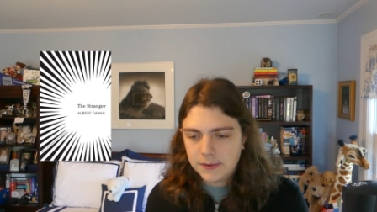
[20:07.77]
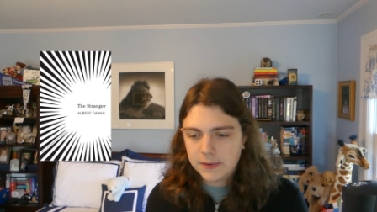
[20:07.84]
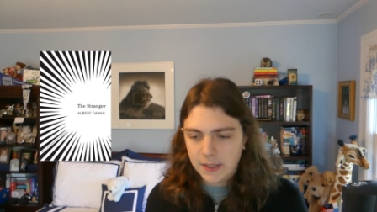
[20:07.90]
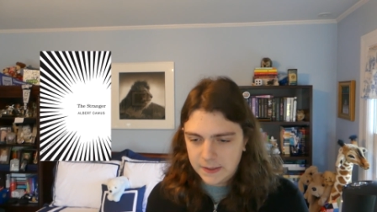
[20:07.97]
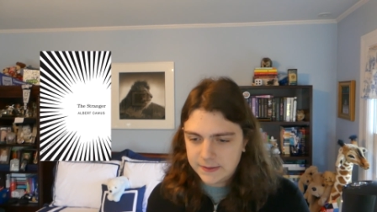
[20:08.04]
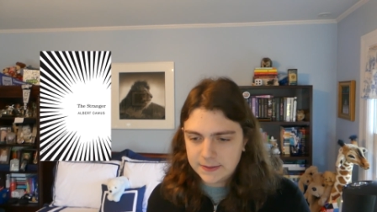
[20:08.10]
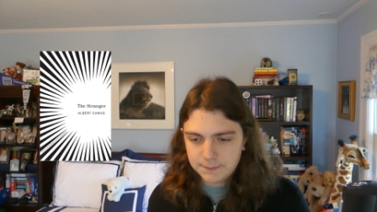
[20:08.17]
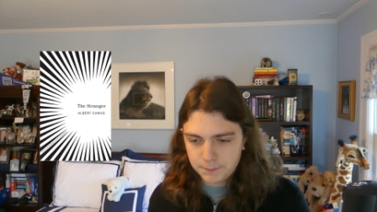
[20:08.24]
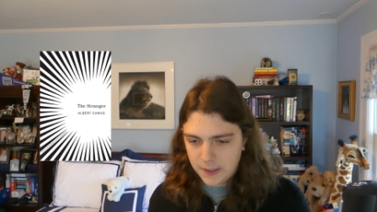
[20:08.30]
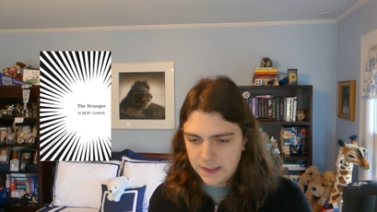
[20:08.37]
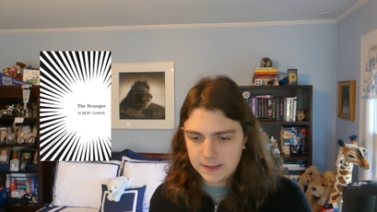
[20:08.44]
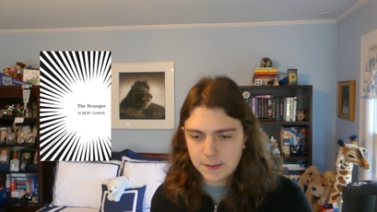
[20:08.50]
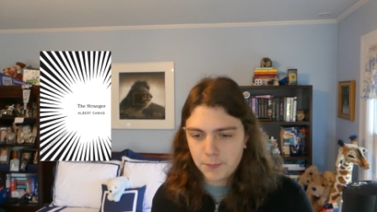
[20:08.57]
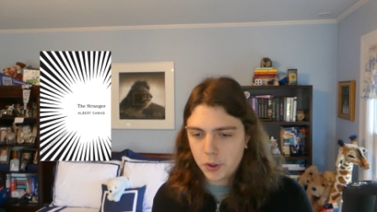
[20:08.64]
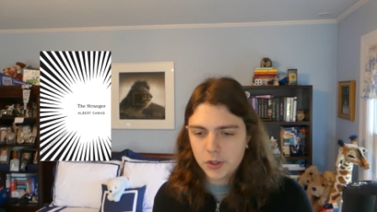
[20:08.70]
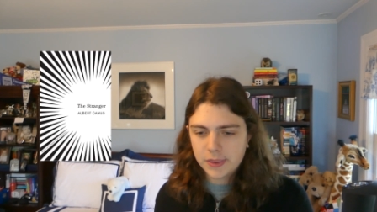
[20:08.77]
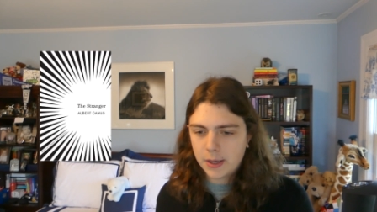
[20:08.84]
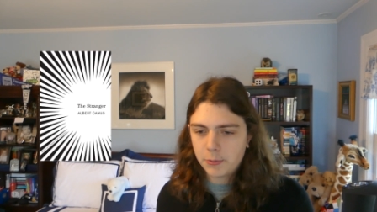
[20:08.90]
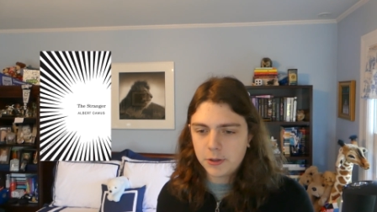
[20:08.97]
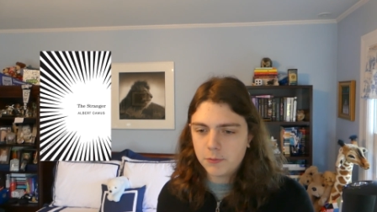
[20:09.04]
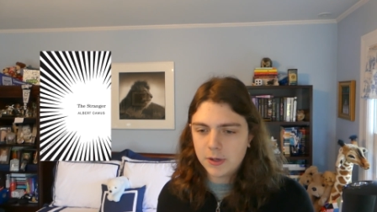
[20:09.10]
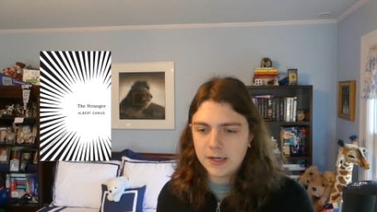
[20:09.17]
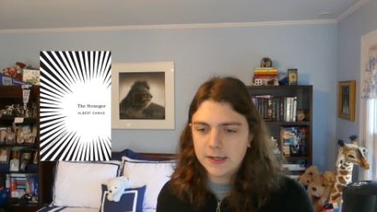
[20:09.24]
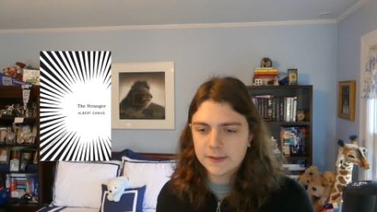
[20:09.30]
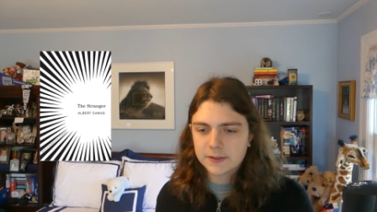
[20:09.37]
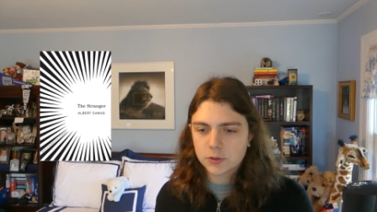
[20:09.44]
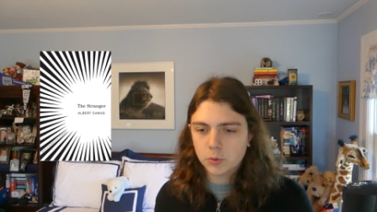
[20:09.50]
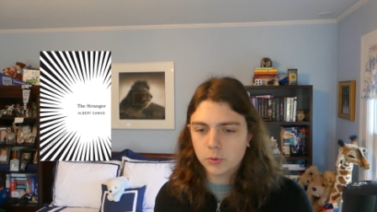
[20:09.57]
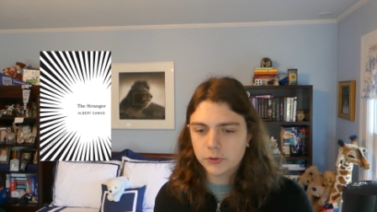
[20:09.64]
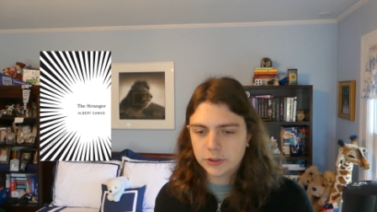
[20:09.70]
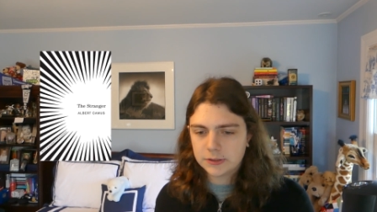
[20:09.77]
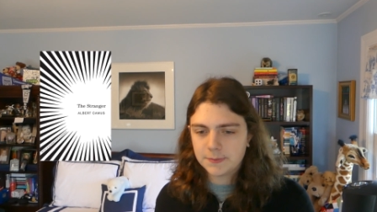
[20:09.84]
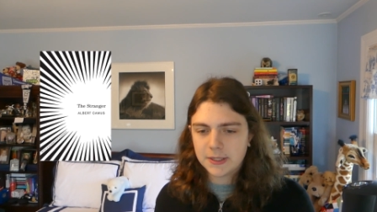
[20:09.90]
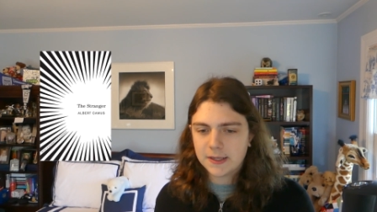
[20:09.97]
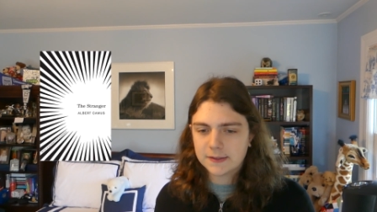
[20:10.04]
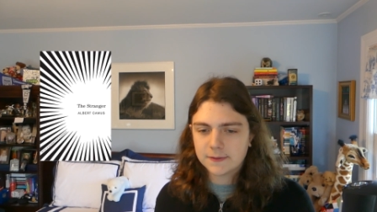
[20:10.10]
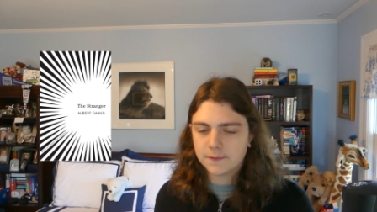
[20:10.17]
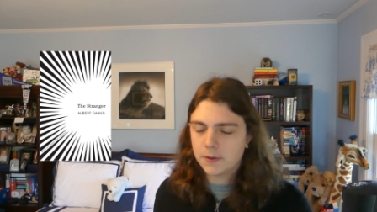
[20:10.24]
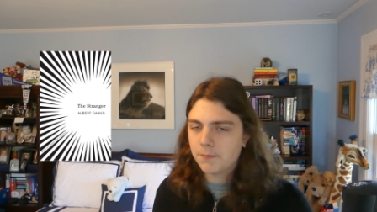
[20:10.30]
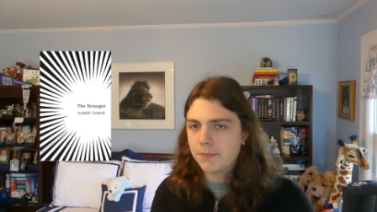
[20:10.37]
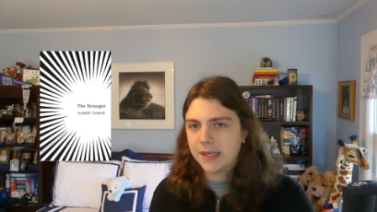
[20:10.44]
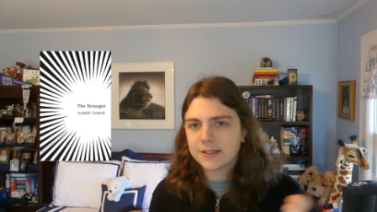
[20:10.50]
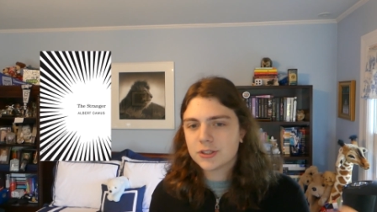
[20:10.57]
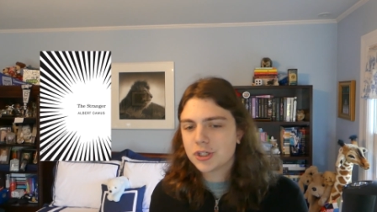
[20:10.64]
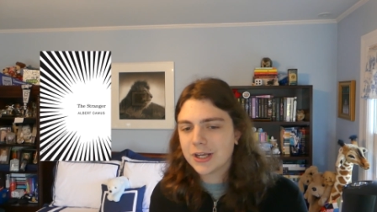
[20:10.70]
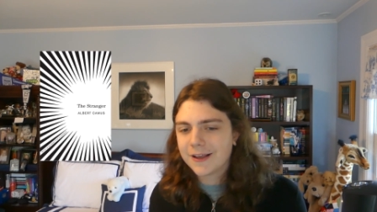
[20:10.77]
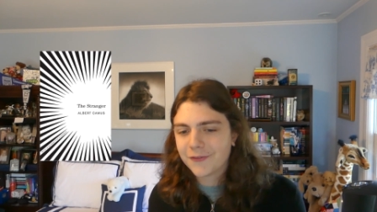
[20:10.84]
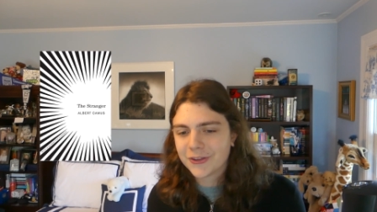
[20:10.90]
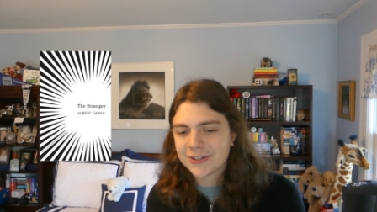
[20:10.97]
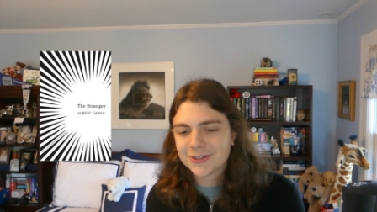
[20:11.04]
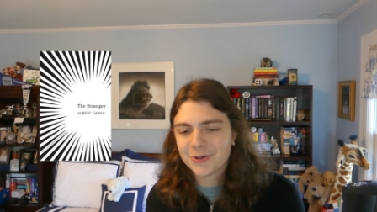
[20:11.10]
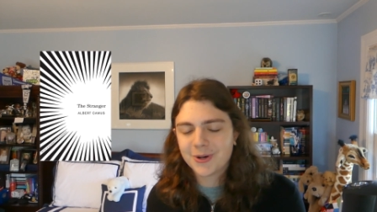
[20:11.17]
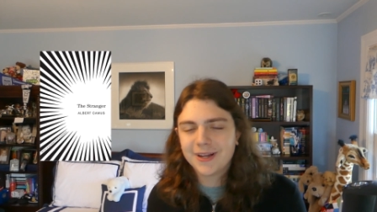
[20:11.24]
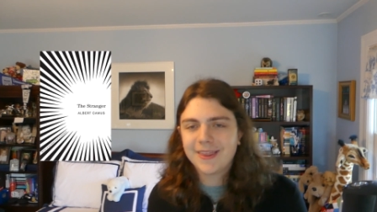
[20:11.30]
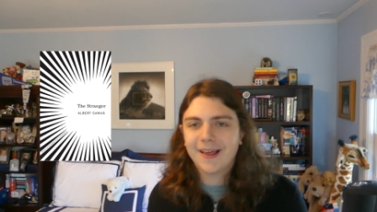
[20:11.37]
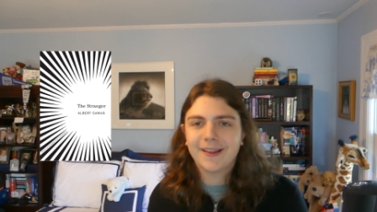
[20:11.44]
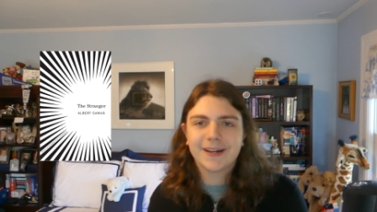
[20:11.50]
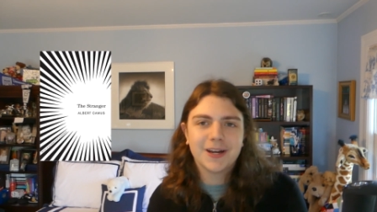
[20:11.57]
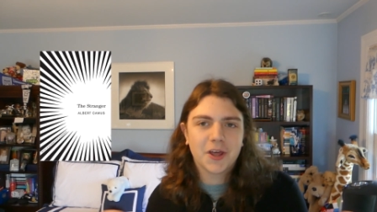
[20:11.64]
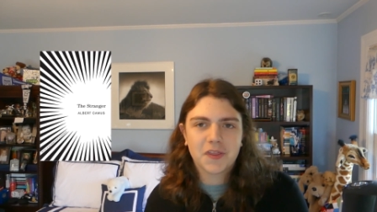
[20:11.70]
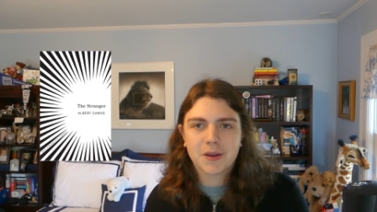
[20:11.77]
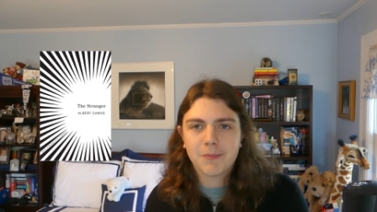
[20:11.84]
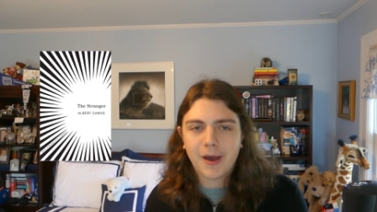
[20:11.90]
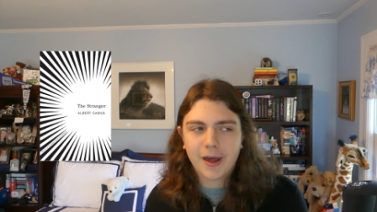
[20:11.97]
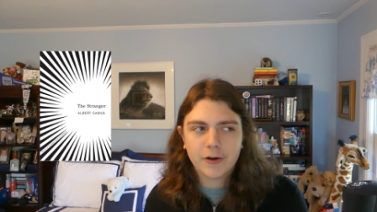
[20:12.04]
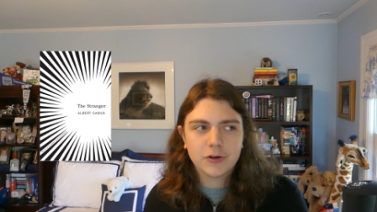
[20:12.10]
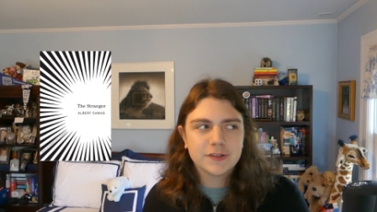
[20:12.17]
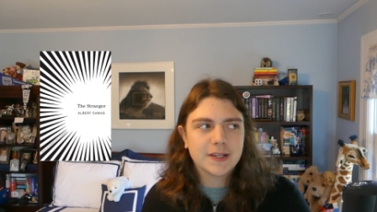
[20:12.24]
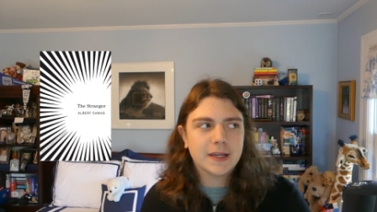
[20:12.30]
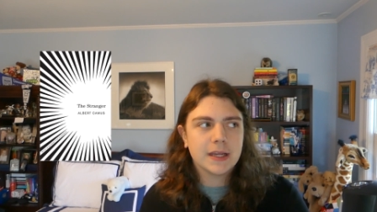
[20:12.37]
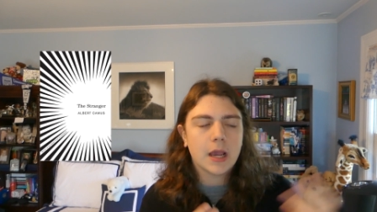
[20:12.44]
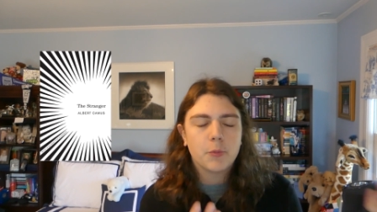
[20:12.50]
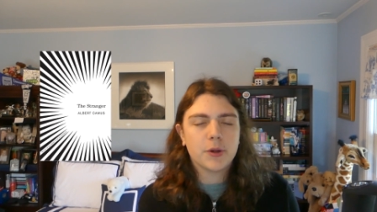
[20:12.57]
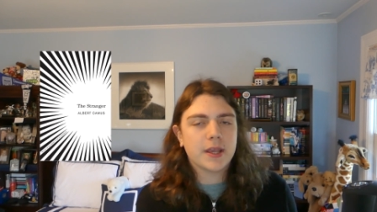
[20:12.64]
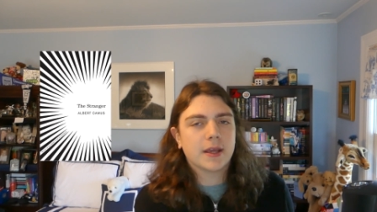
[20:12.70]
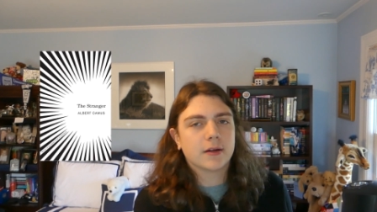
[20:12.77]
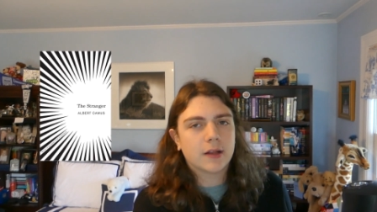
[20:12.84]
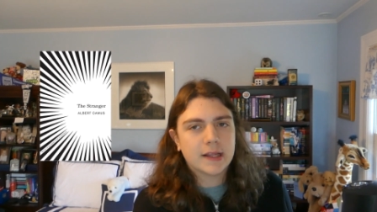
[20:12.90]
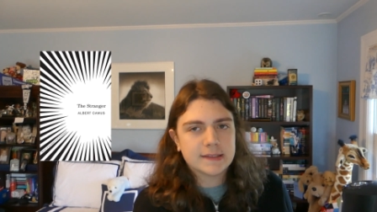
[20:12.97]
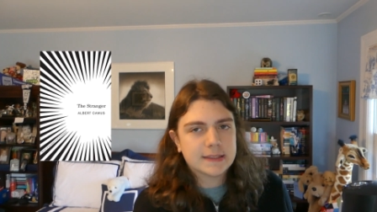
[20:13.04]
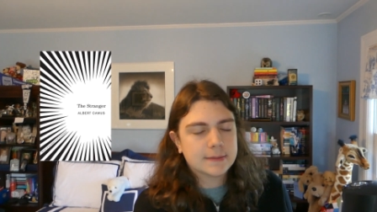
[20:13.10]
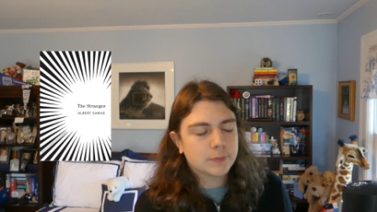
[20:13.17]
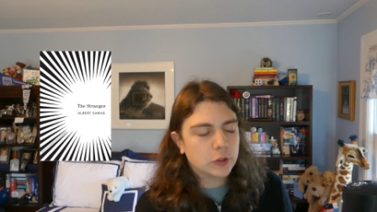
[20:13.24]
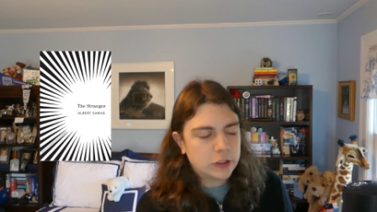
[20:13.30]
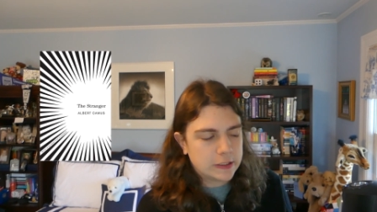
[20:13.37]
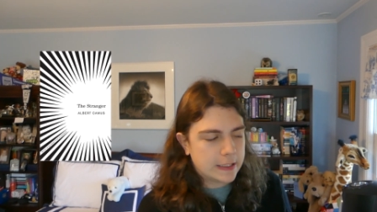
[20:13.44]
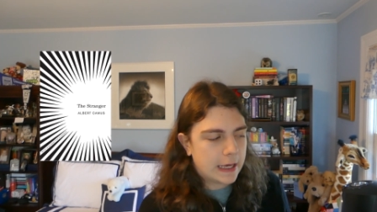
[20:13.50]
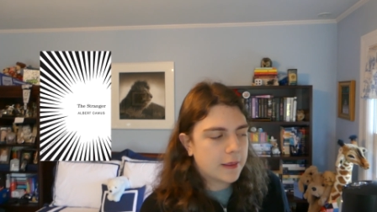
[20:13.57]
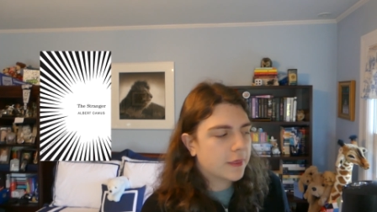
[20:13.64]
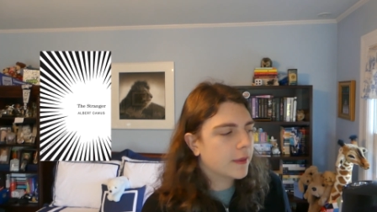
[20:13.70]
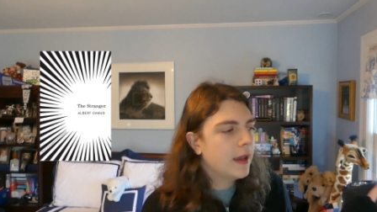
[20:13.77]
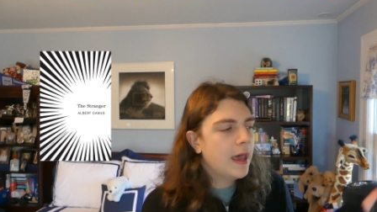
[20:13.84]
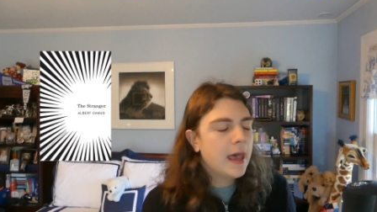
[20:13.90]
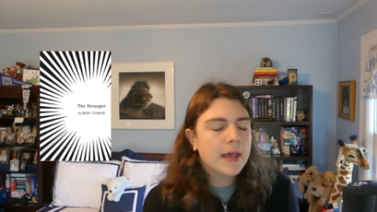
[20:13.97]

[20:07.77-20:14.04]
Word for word: this is a book that we read at school just because of the messaging of the story that like nothing matters and yet we analyze this book to death.